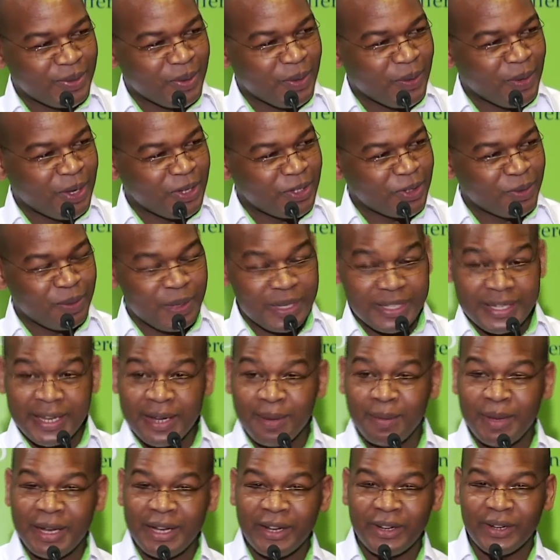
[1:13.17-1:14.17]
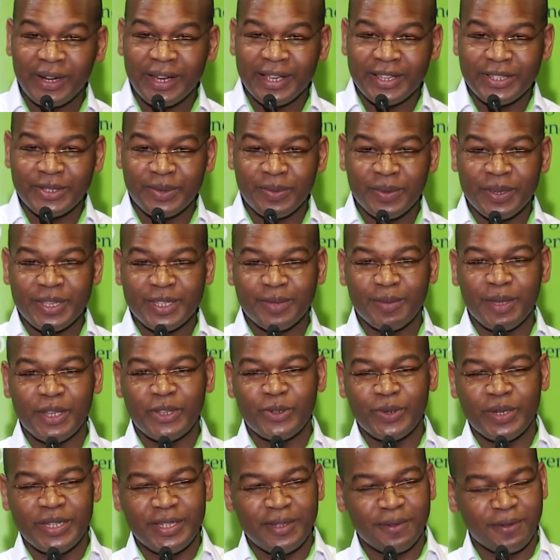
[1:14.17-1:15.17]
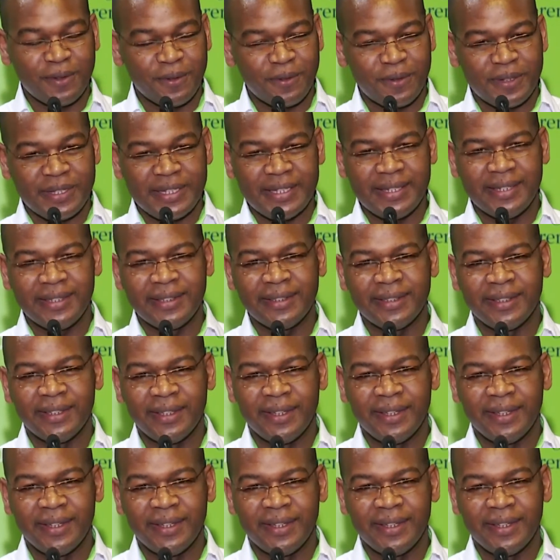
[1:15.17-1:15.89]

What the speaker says: we want to be 10 million customers by 2015,